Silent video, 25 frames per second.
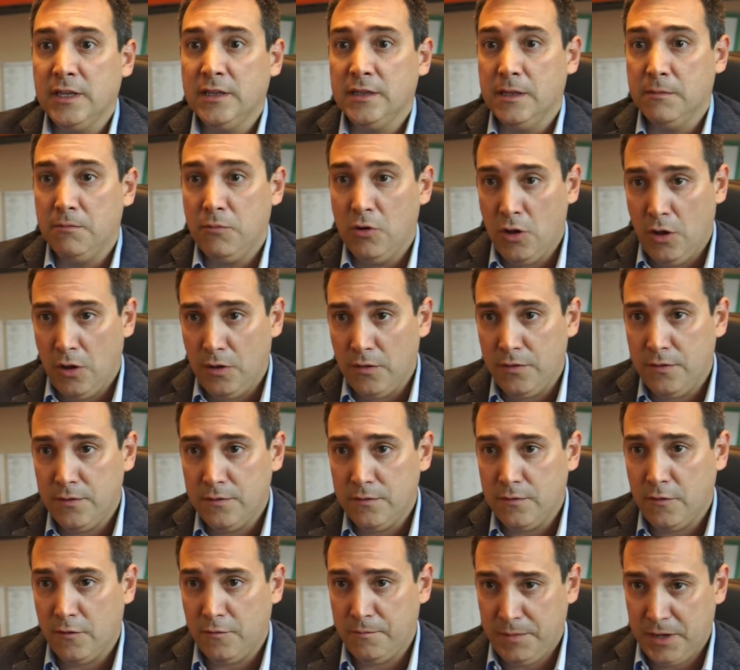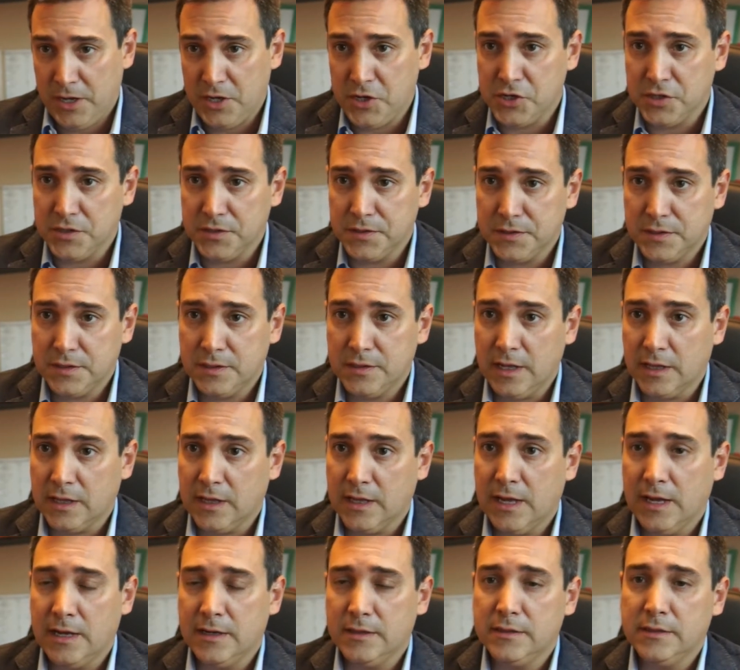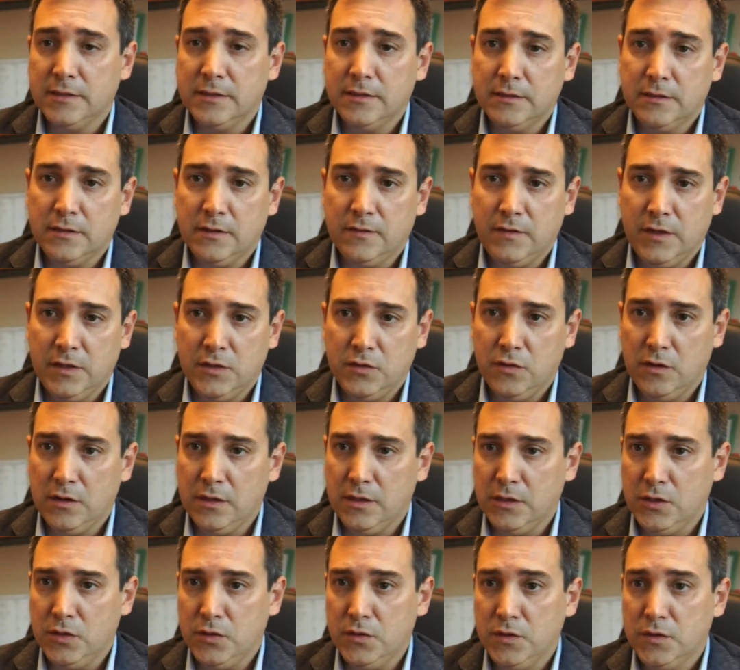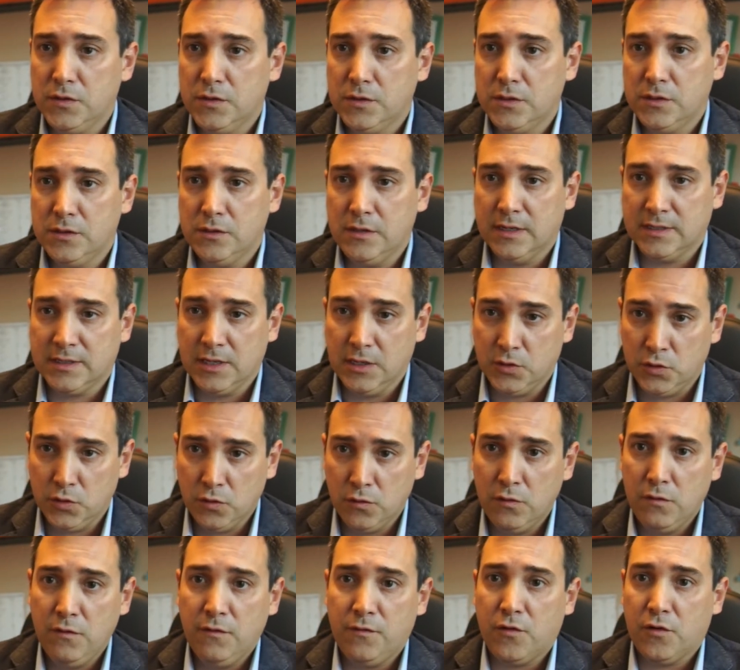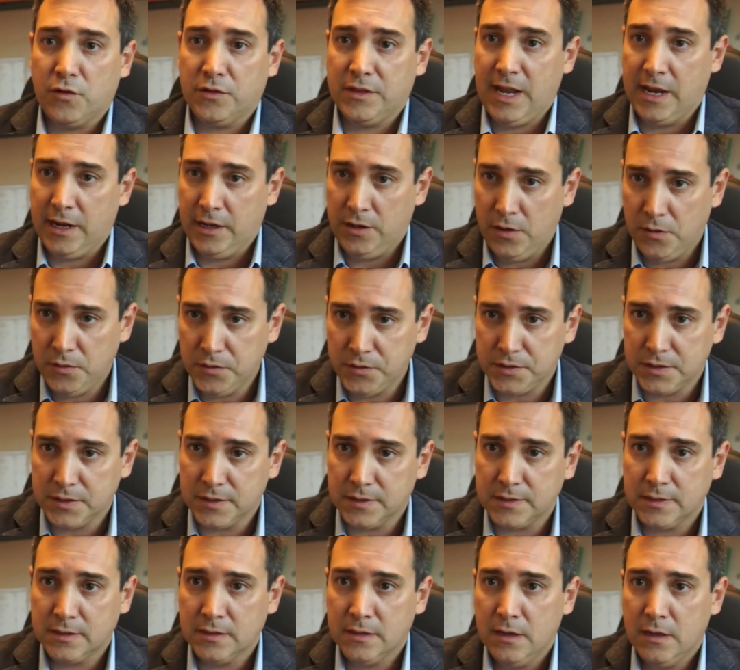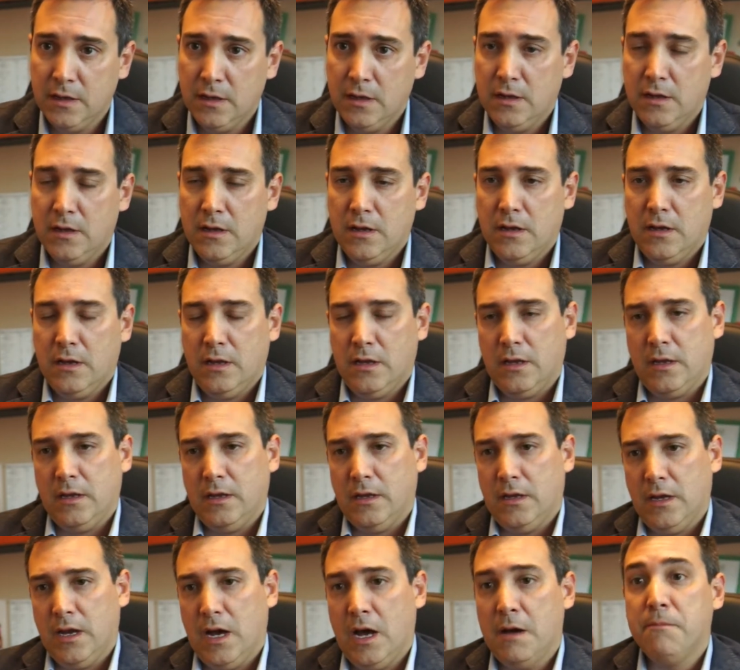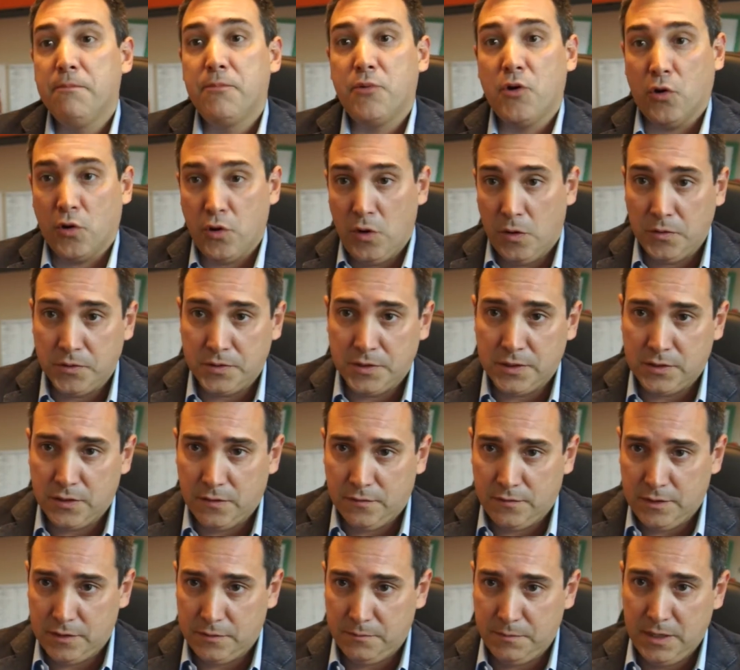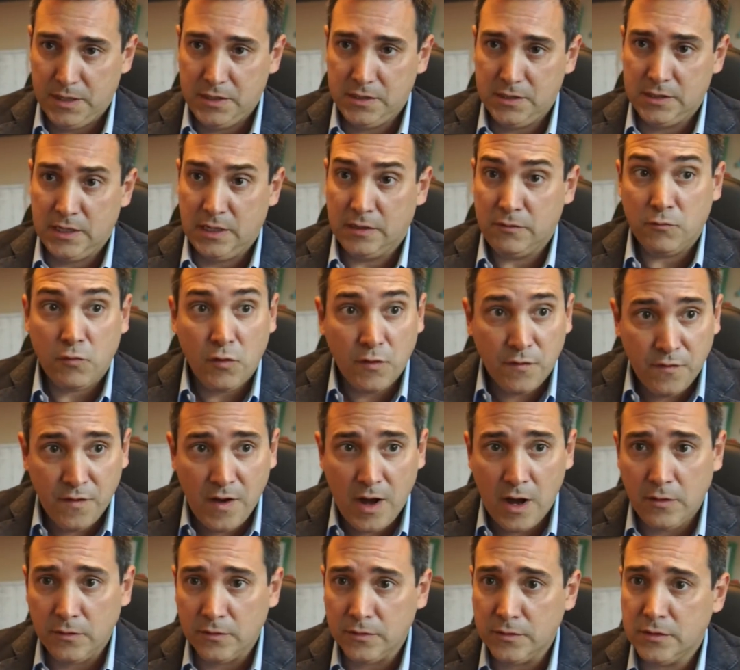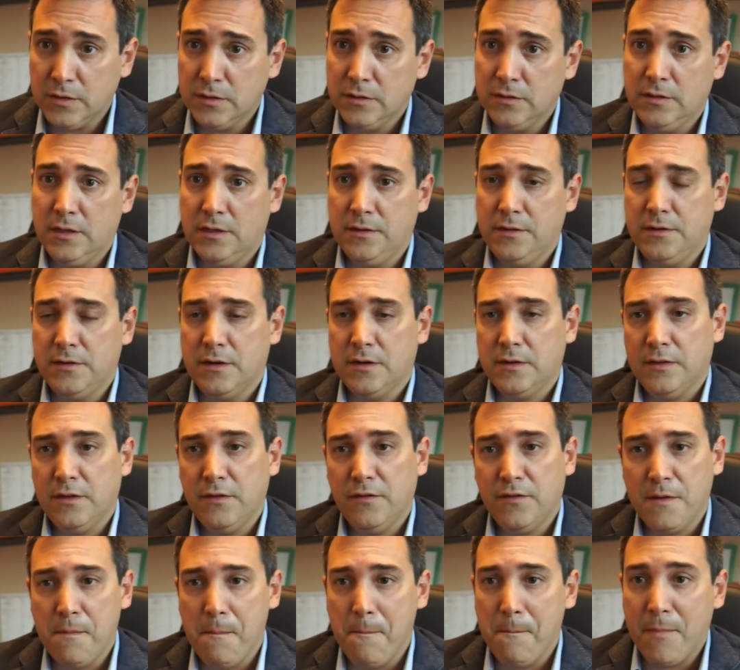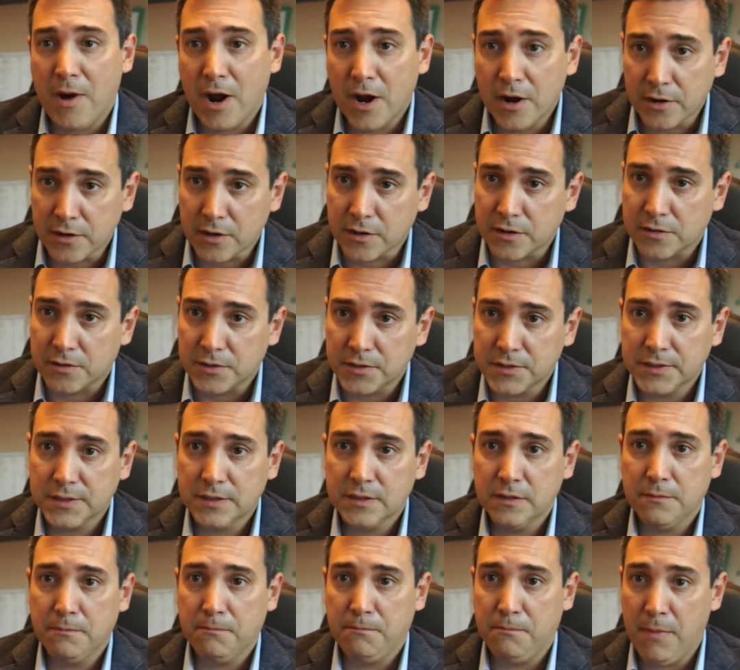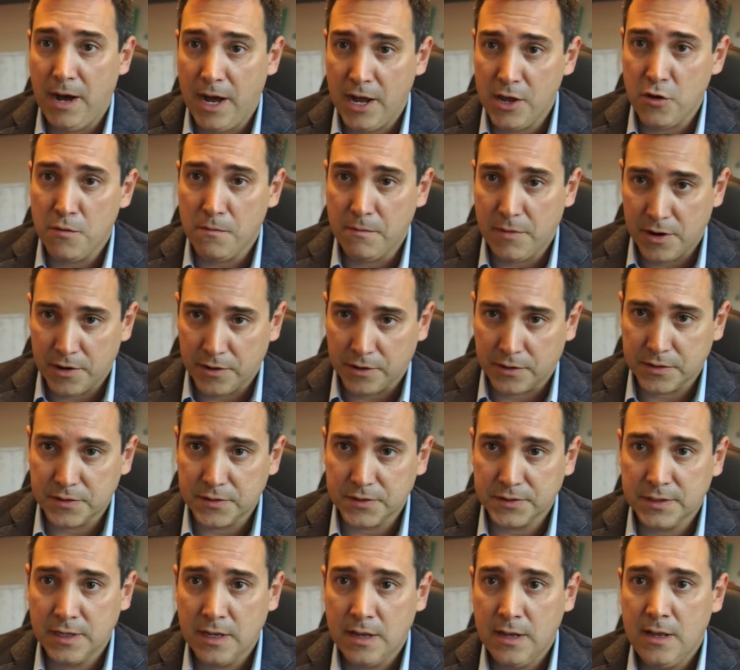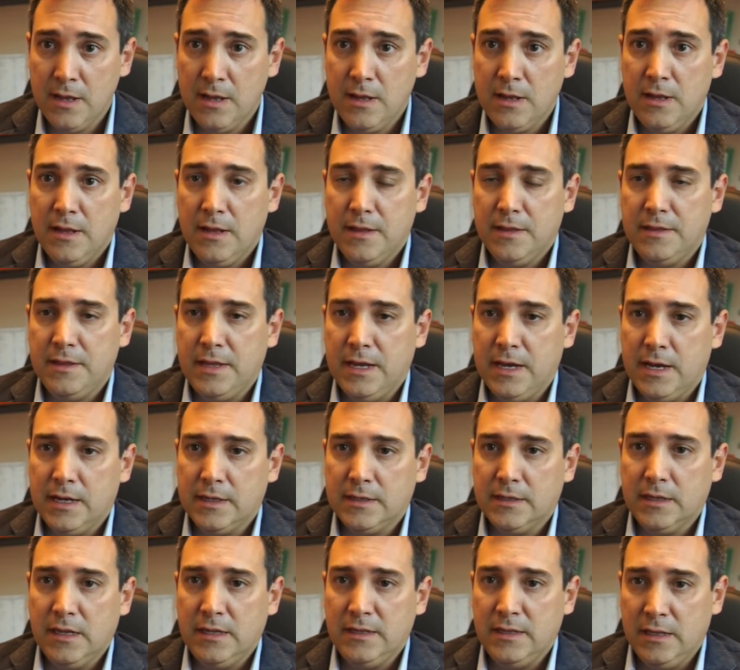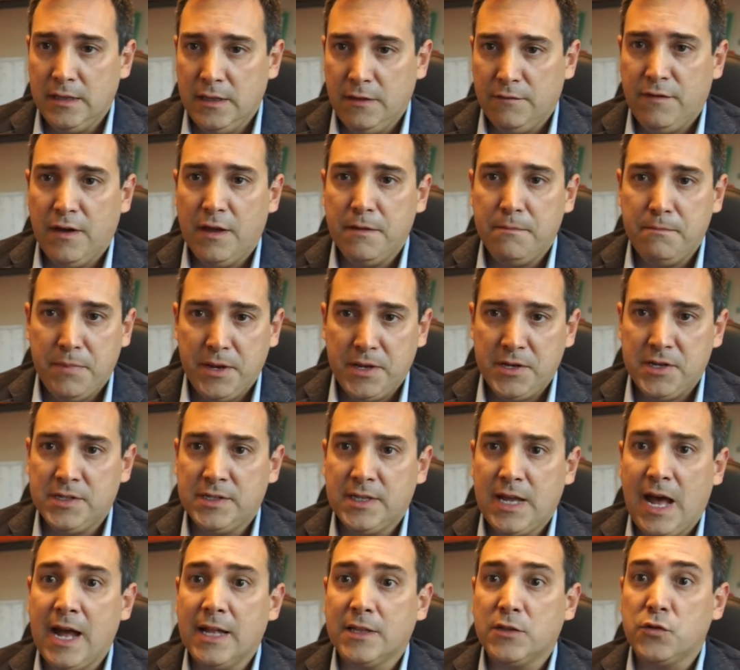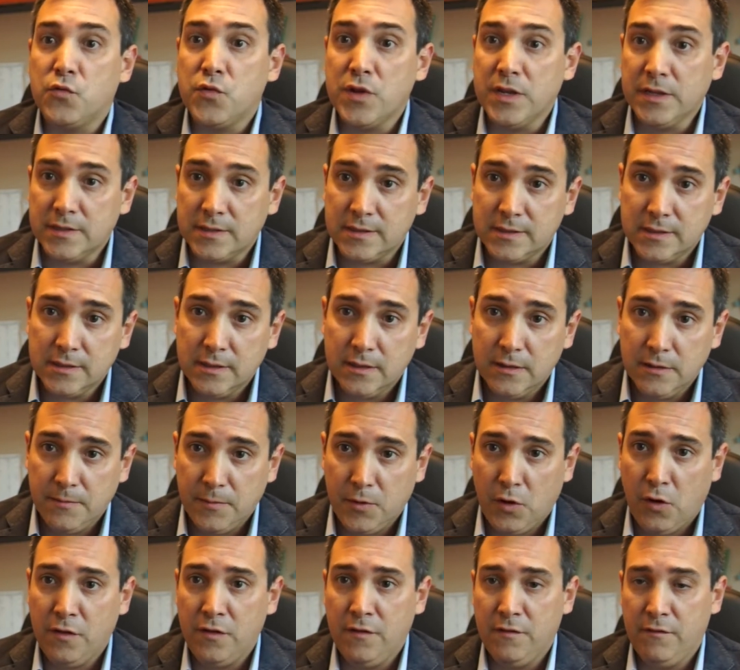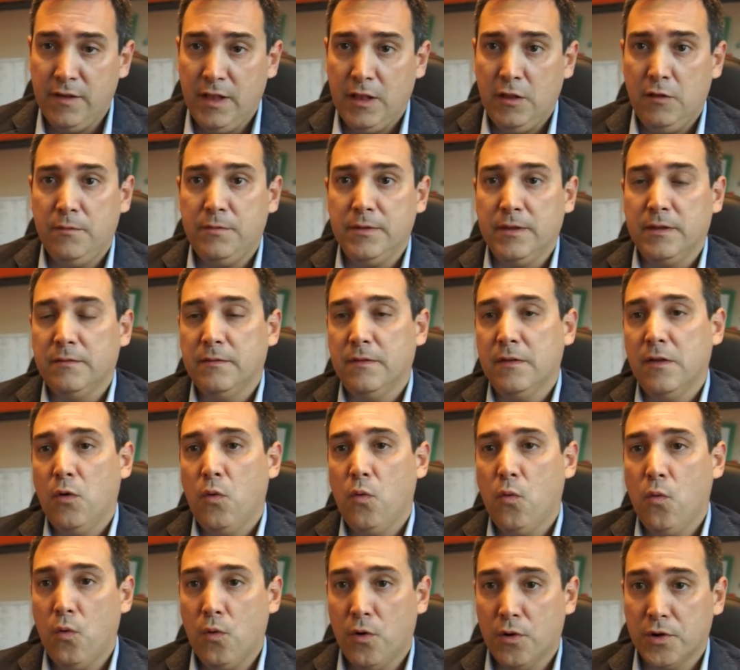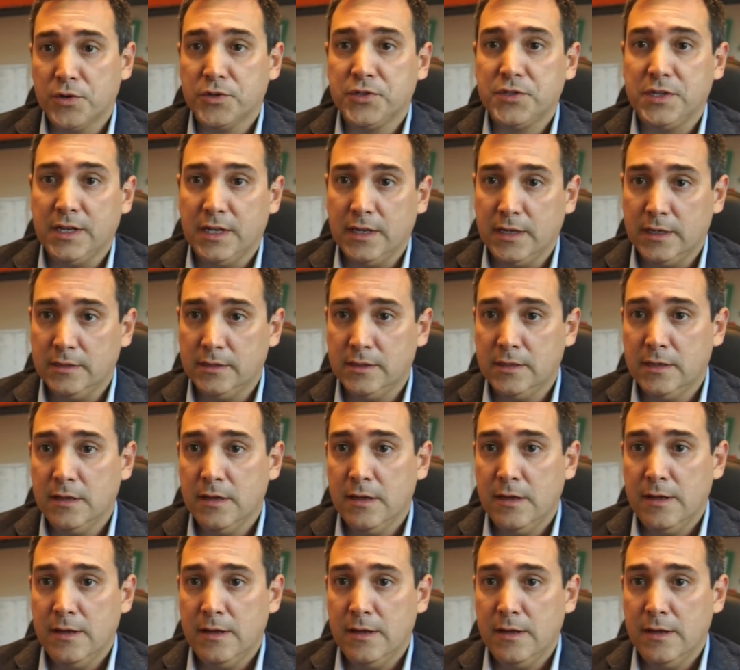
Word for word: in the blood of patients that can eventually use as a tool for diagnosis uh, and prognosis of these patients. And we found that there are different markers, biomarkers, that identify patients at risk of developing worsening